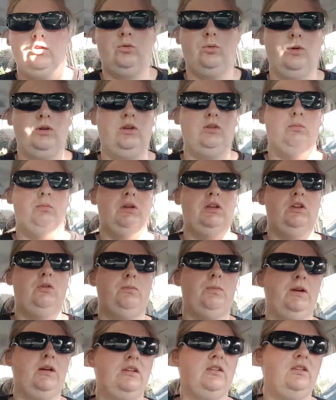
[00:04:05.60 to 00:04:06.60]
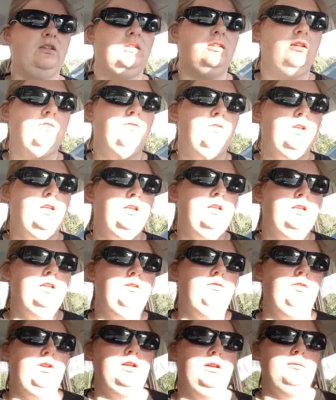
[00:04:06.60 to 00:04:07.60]
20 minutes past 7 in the
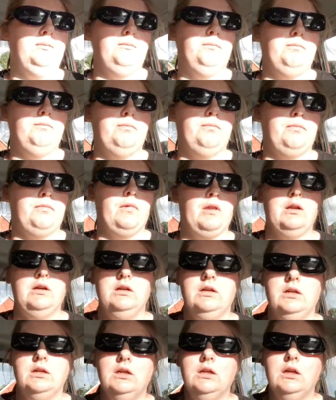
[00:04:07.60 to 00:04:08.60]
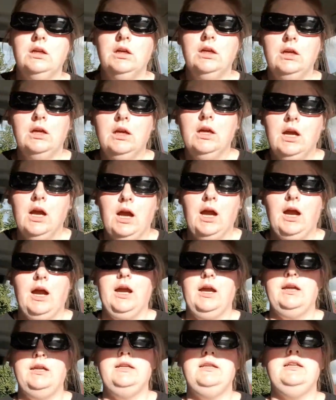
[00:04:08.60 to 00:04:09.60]
evening.
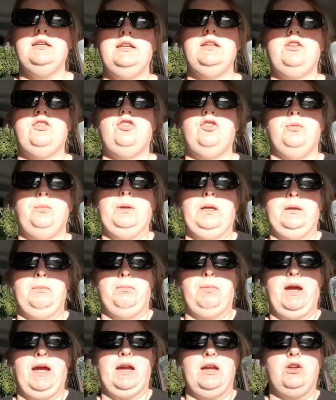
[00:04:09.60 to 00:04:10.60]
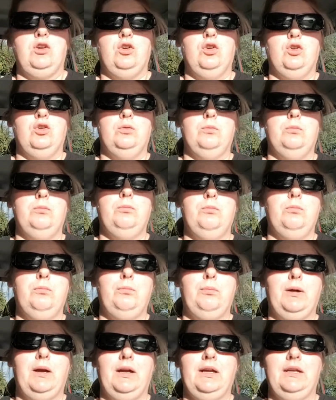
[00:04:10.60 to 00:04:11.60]
I need to be back home
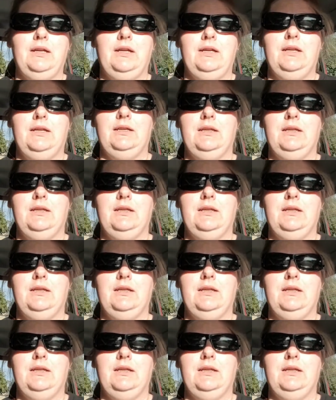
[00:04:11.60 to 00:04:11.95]
by